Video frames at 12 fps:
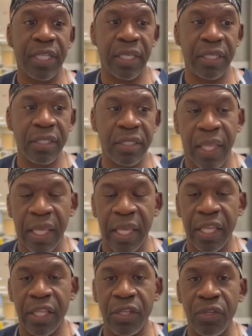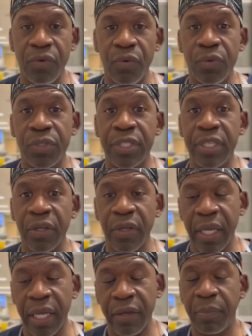things and you still
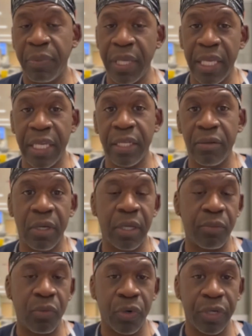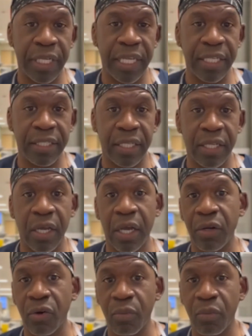have pain on more days than not,